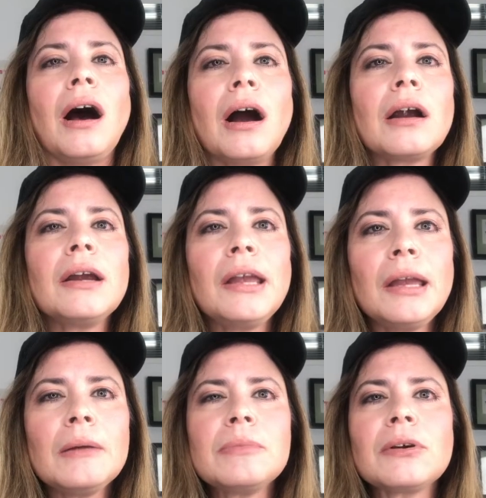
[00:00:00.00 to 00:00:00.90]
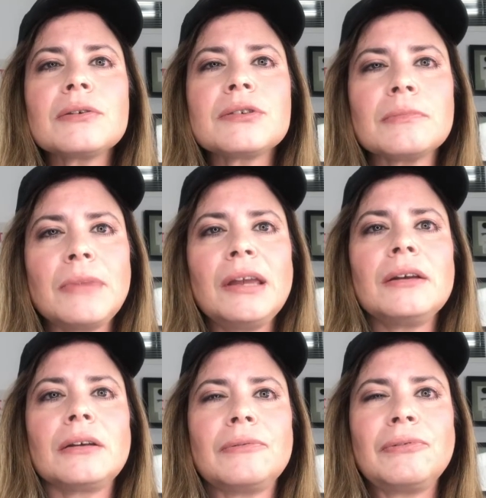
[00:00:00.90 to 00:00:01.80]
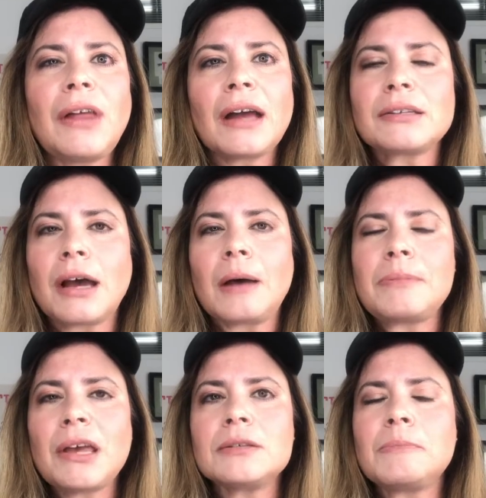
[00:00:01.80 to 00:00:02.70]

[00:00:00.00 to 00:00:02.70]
Our hamburgers are made on a flat top as